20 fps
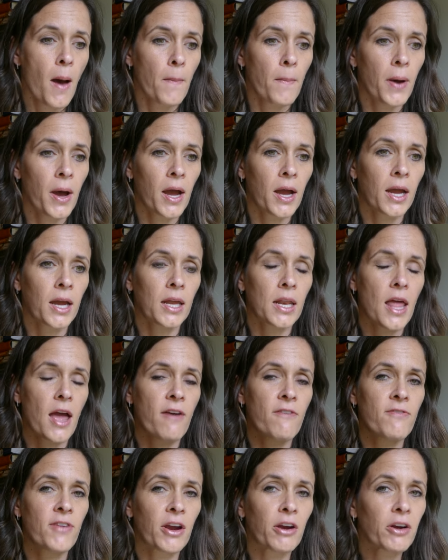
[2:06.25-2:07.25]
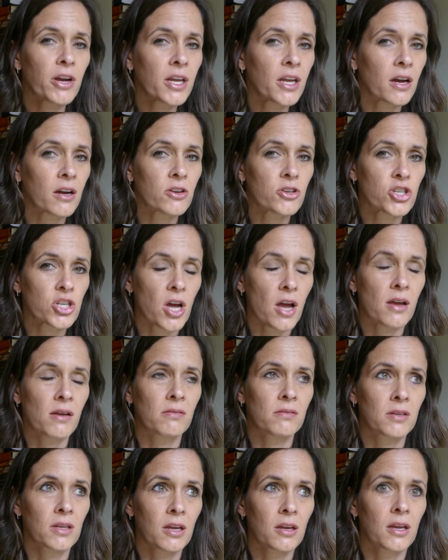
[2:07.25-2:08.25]
But a very young
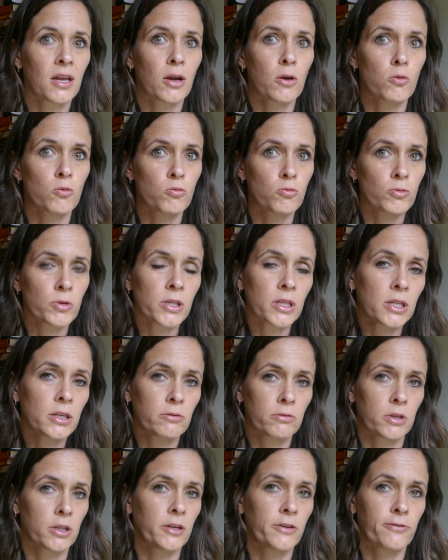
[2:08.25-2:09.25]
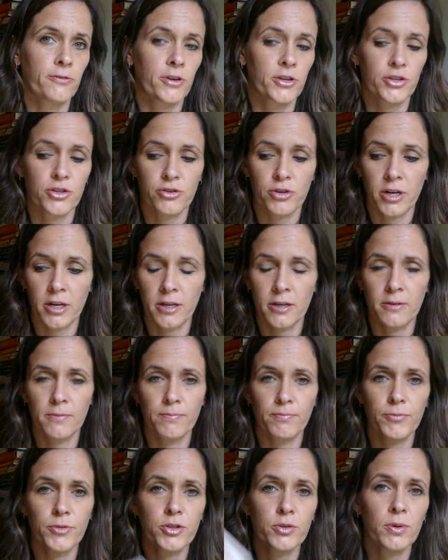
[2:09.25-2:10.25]
child can get really, really
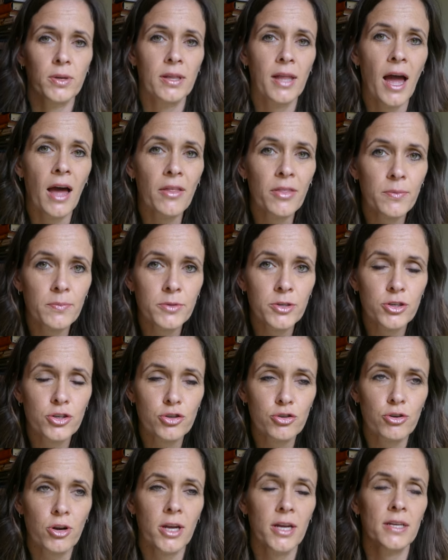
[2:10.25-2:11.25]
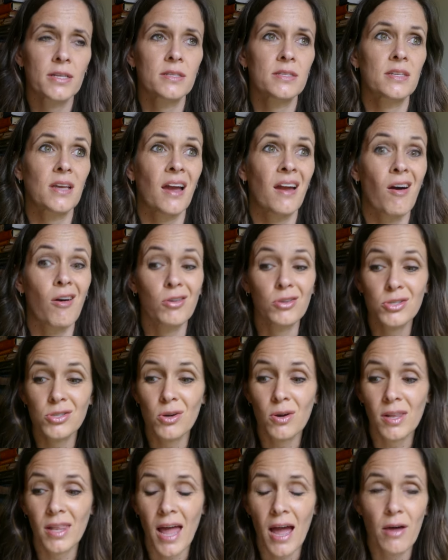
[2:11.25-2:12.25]
frustrated. So we allow them to trace. I
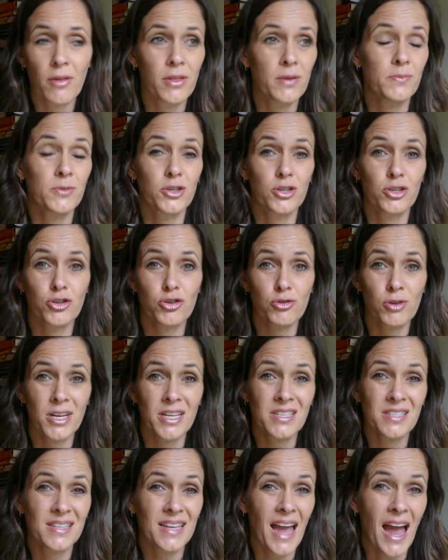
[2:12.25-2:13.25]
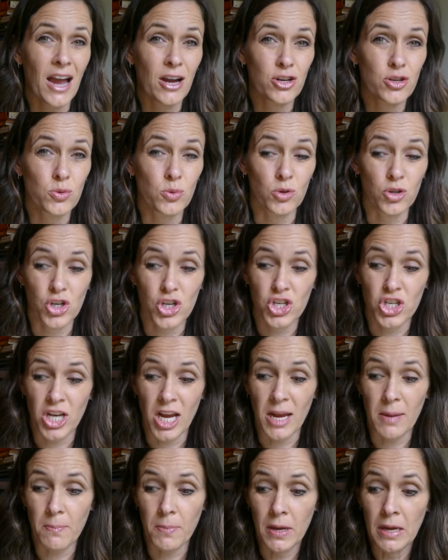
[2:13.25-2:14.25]
also allow them to trace the actual
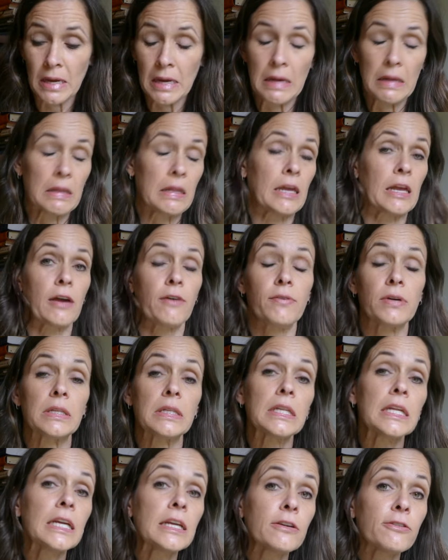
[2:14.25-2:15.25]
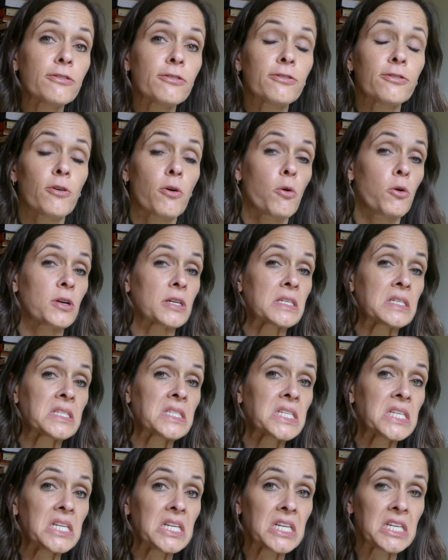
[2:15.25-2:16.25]
shape, like of a leaf or a
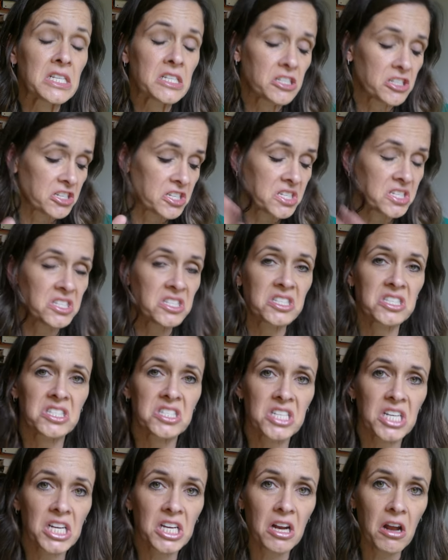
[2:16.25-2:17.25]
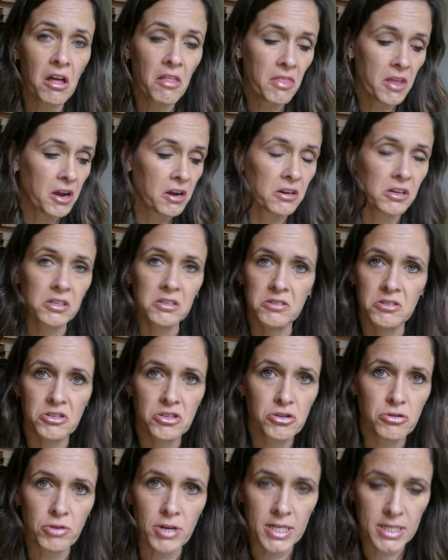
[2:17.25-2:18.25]
seed. Just stick it on there and
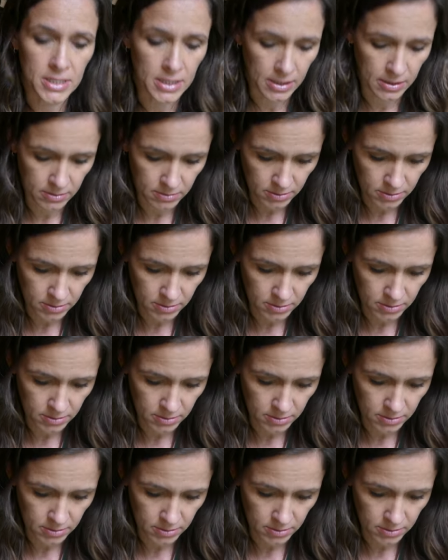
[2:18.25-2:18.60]
trace it.